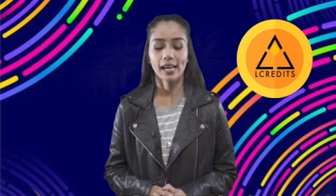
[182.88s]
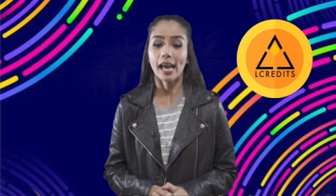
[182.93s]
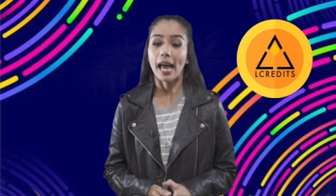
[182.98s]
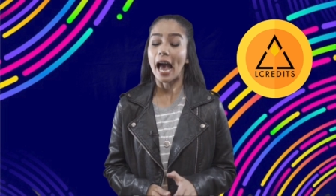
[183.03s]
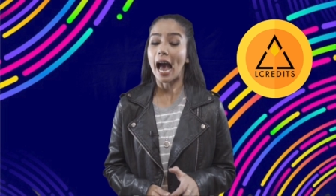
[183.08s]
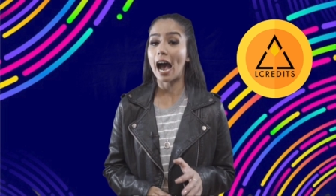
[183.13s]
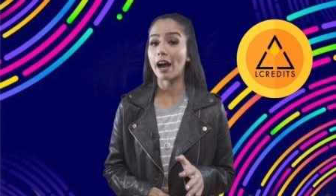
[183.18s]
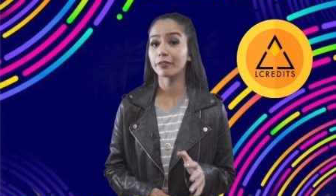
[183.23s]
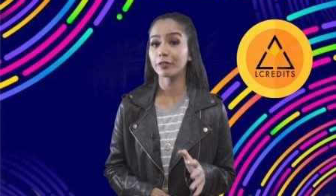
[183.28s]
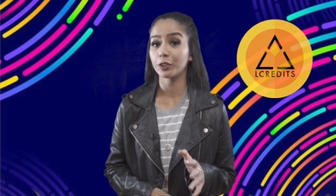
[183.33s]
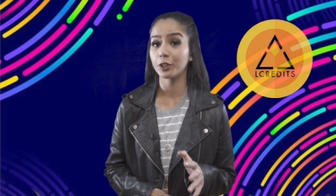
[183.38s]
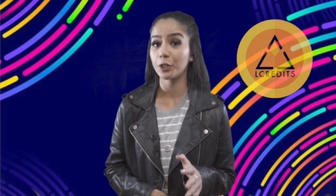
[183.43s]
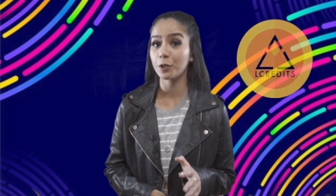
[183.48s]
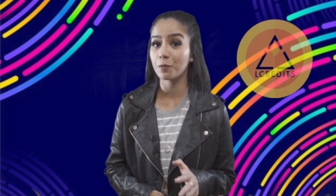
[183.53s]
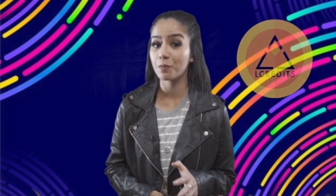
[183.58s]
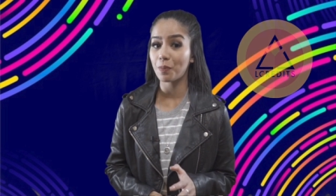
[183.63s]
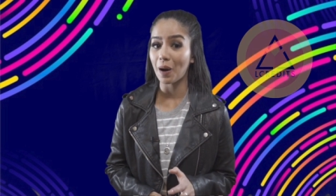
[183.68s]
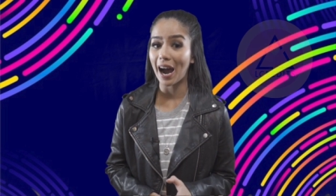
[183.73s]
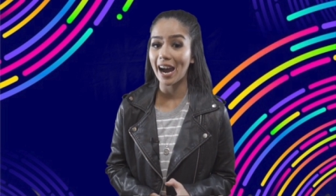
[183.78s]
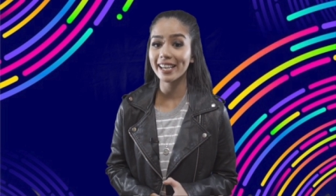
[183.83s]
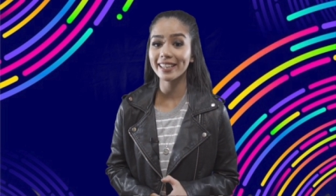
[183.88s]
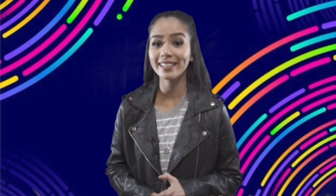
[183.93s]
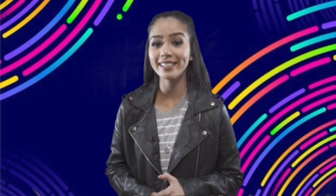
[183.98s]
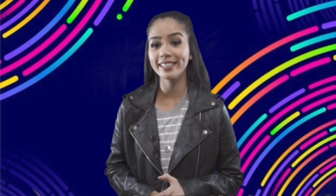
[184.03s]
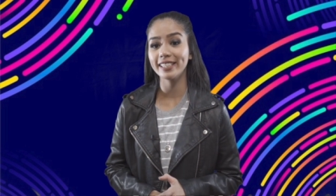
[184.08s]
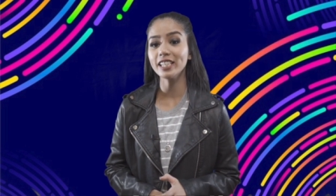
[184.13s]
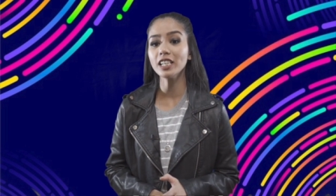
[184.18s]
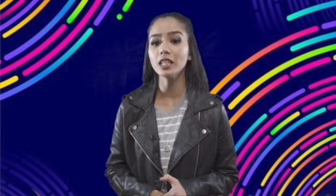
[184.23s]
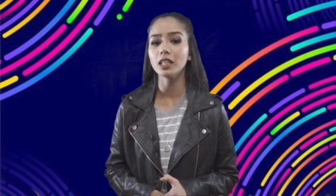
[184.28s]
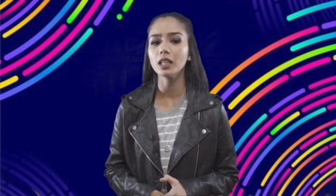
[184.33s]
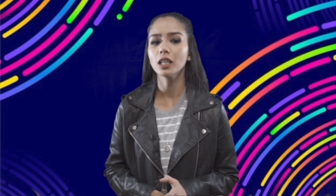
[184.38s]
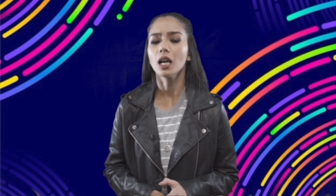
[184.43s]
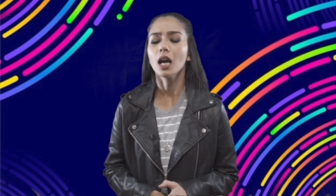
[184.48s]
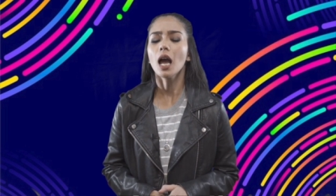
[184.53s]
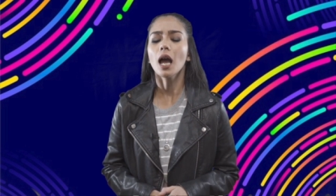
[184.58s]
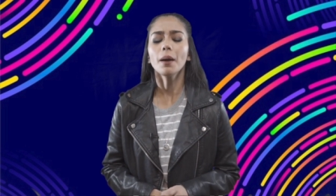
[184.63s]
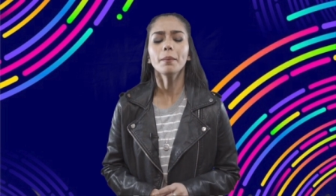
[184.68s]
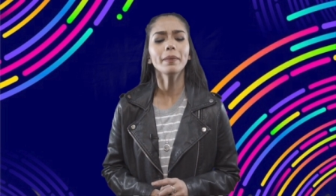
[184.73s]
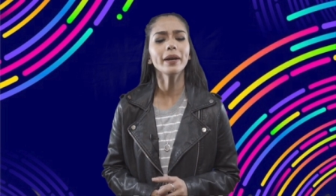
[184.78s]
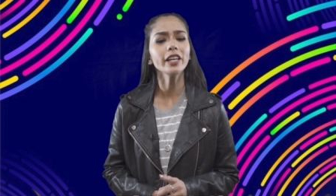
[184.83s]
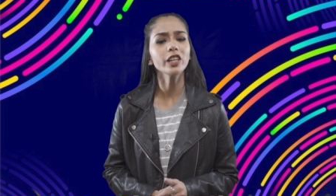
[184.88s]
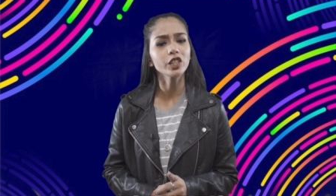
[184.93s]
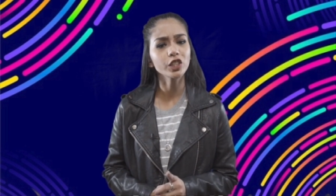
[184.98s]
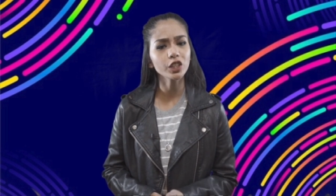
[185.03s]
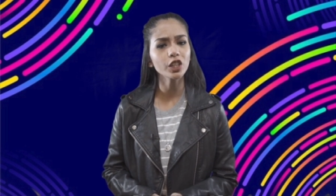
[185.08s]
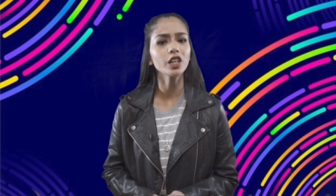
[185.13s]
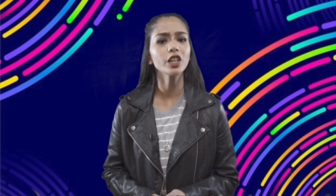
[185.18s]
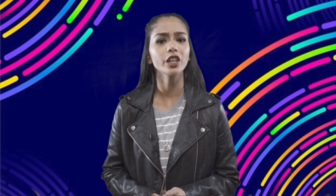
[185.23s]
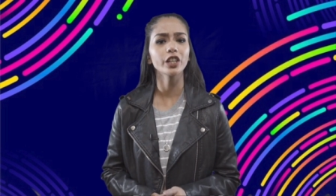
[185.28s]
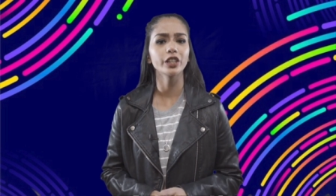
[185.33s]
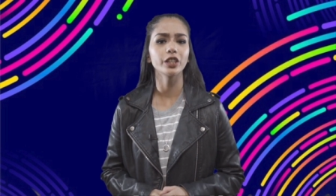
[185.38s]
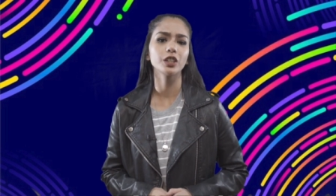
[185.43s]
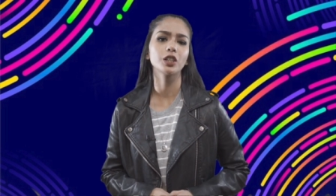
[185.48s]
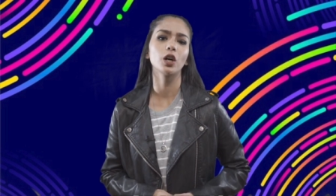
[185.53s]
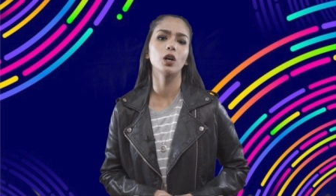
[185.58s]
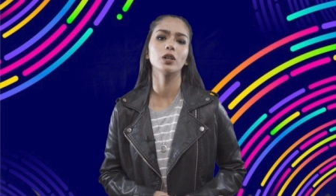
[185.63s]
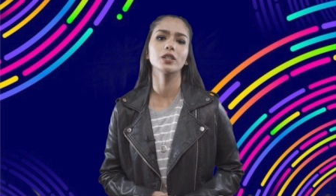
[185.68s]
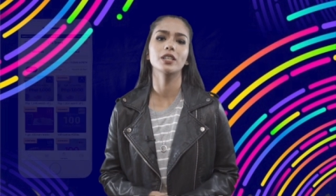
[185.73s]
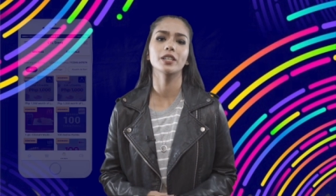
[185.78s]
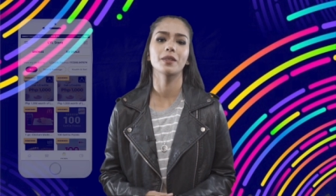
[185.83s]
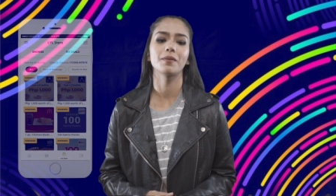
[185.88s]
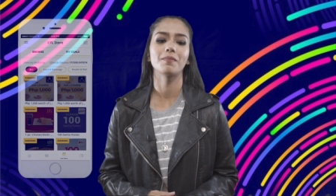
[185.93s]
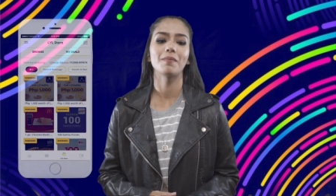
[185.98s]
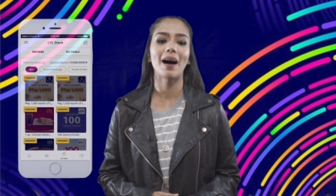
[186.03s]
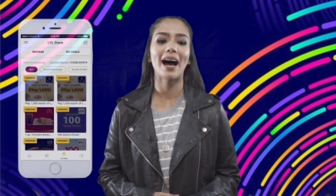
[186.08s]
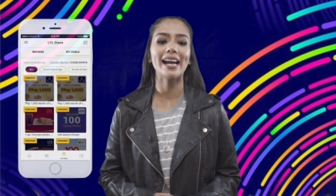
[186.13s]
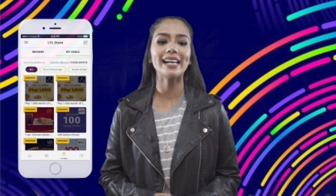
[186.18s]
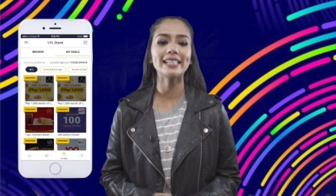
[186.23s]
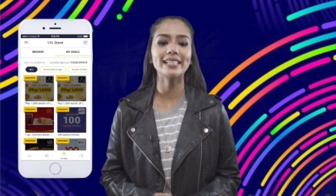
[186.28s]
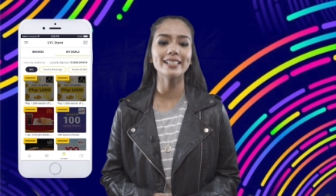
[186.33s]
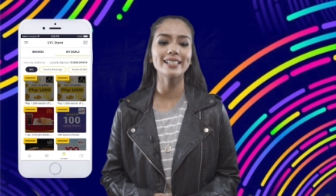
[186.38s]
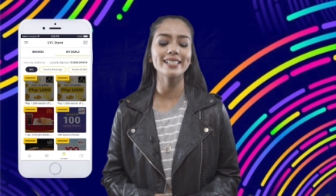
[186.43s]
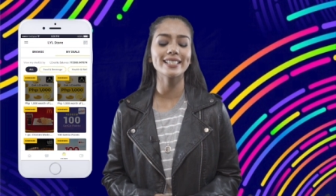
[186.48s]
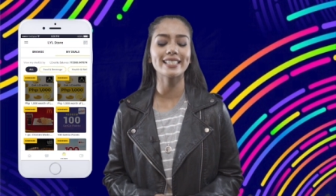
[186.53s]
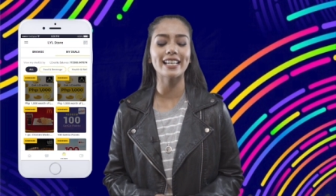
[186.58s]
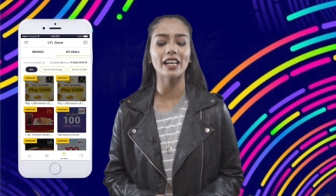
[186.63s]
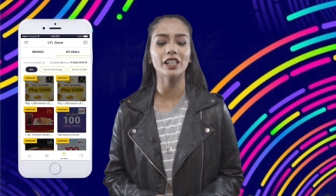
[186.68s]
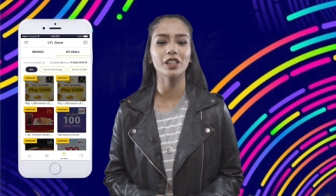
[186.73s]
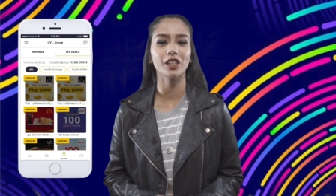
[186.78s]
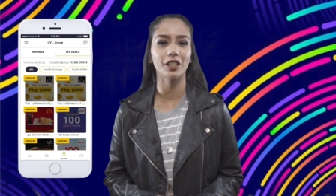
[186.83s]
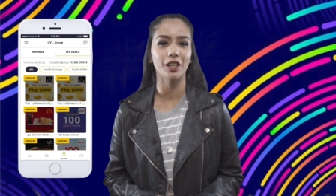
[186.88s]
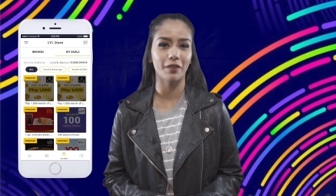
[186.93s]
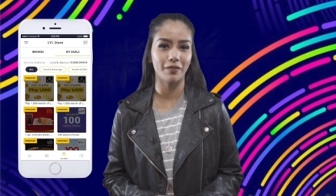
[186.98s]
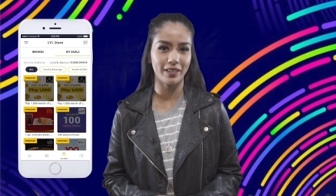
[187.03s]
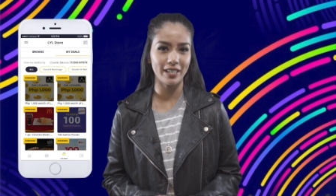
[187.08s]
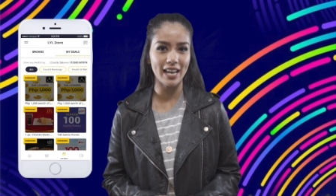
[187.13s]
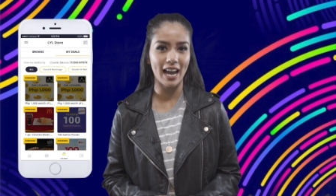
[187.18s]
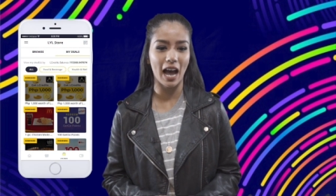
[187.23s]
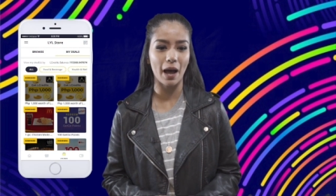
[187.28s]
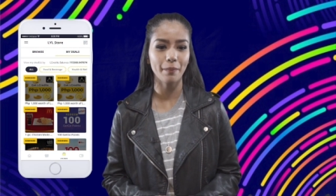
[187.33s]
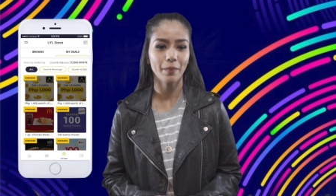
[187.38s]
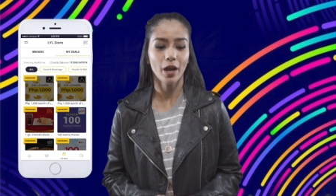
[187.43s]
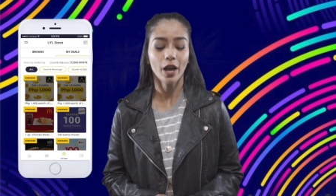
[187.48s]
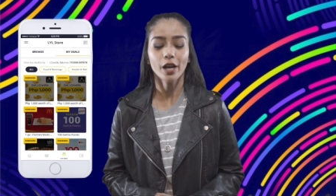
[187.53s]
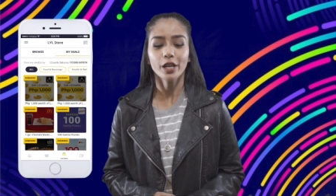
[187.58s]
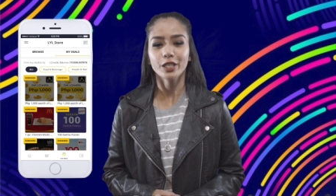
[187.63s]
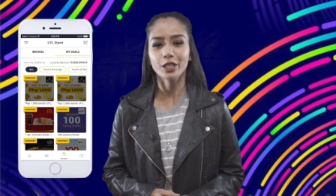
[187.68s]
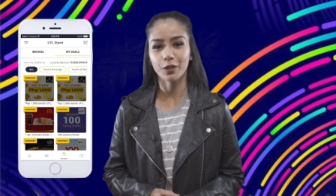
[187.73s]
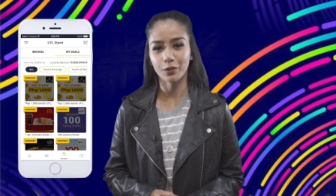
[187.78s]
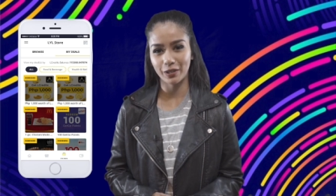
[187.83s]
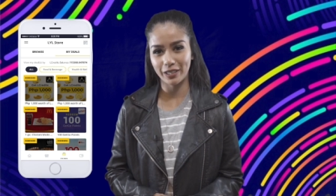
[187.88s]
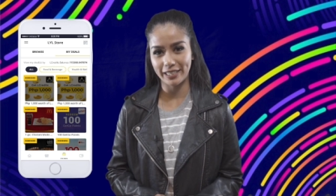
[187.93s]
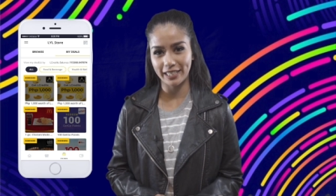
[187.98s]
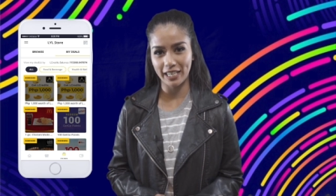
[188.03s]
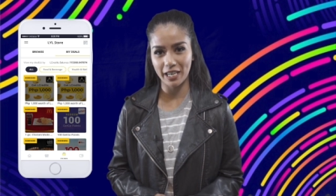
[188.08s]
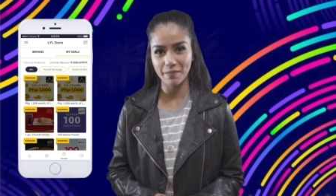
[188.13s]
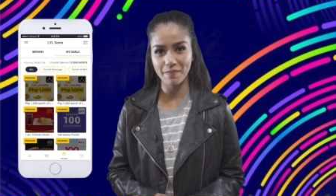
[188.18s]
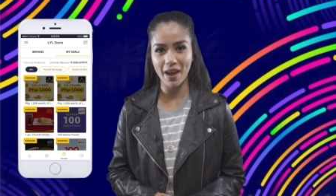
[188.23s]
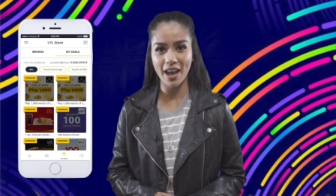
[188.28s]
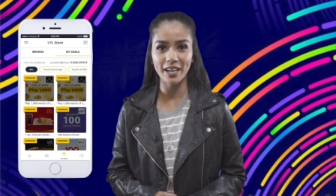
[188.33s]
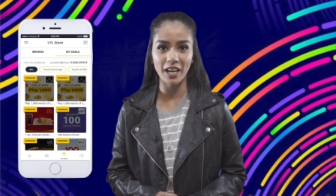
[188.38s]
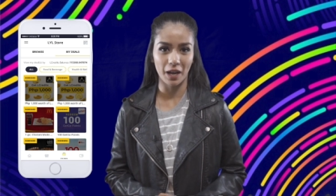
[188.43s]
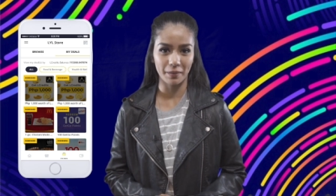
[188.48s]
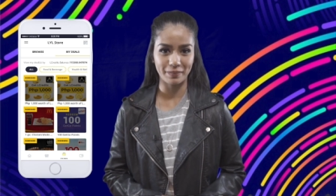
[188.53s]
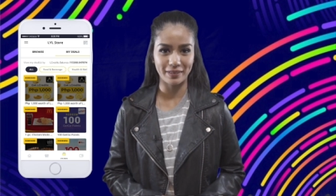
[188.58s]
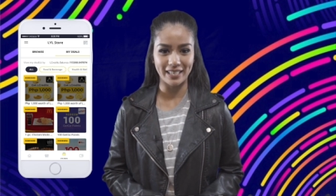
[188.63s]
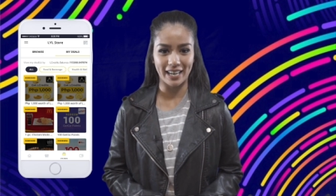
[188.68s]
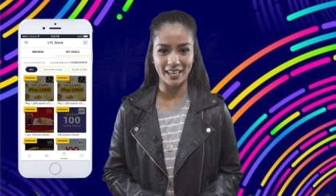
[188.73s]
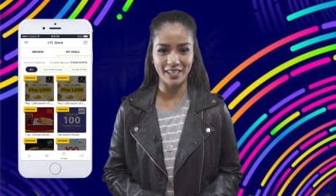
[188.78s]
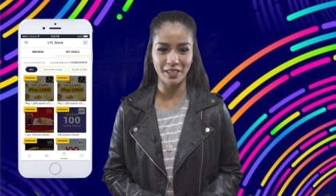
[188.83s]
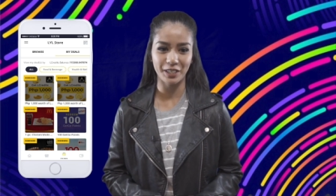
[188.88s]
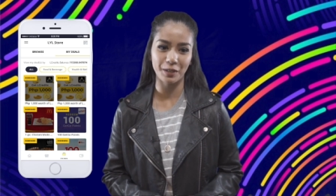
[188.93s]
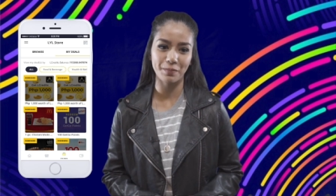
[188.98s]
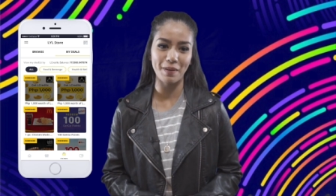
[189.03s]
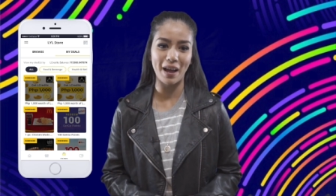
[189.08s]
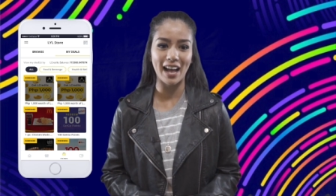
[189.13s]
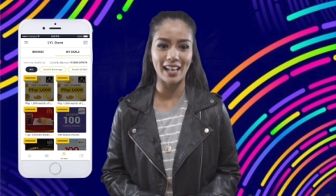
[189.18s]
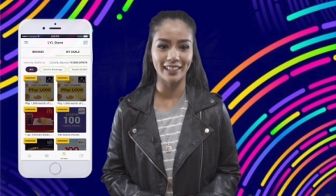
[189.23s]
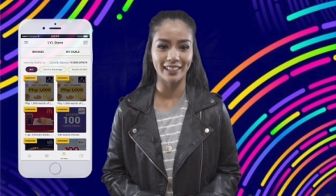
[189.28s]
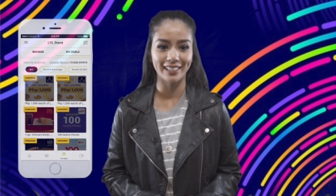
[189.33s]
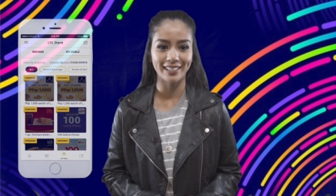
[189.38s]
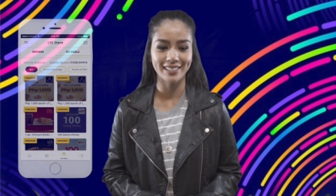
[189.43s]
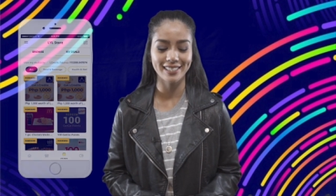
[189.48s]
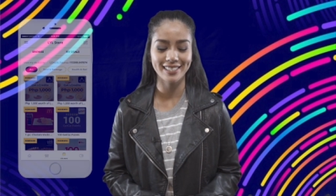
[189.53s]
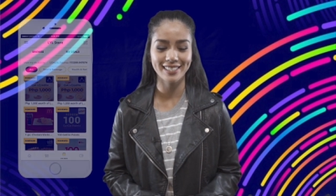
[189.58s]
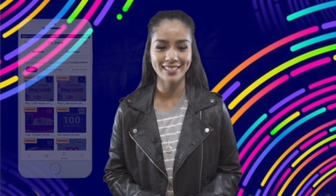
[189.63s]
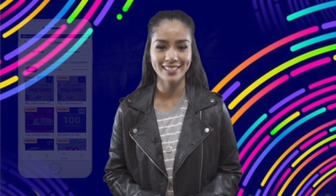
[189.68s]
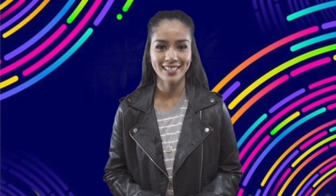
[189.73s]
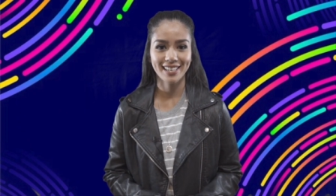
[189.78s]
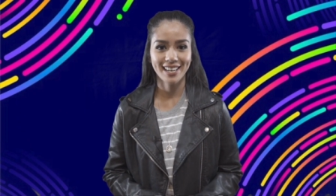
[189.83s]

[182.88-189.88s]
After you buy the deal, make sure you go to the My Deal section of the app to redeem and update your balance.